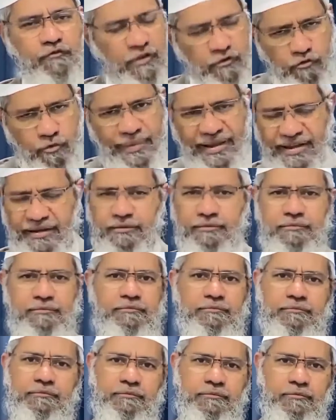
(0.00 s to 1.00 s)
of the
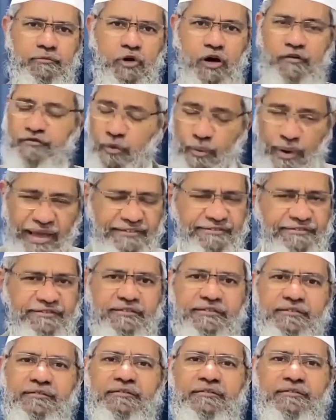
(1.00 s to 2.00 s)
woman, of the
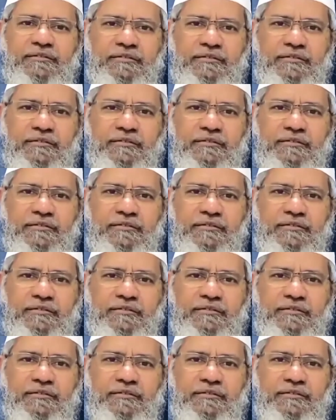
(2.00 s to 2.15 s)
wife.